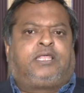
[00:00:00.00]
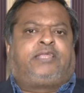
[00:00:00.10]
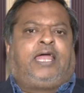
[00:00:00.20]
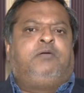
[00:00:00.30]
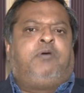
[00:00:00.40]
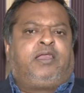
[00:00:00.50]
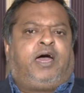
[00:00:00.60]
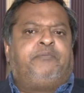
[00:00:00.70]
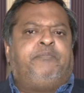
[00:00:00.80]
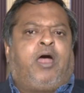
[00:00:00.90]
the Taliban
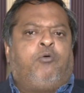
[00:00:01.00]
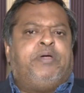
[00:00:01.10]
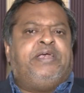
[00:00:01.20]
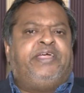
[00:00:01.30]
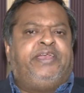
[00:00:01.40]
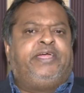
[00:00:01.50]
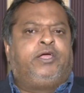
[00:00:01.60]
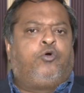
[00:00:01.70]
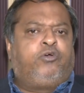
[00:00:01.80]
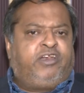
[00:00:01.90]
are now
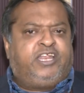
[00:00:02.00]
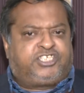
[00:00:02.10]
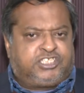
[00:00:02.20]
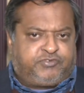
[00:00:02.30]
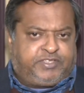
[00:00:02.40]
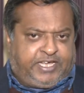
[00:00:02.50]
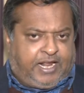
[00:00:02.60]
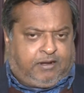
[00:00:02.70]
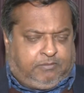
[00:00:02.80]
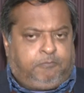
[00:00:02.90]
maintaining good relations with
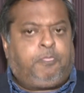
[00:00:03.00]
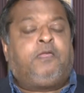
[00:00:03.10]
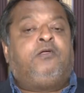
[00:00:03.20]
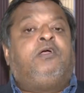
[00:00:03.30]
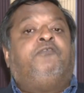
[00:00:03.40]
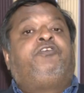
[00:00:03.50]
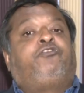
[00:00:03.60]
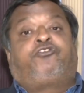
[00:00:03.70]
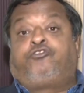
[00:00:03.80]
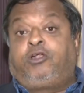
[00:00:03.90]
Iran, which
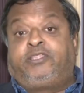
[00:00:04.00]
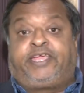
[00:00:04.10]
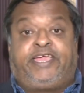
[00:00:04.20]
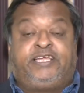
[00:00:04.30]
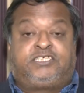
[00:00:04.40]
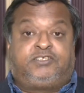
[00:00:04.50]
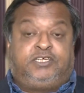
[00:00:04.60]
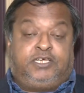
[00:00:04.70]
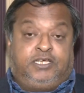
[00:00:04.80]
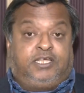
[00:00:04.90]
was not the case in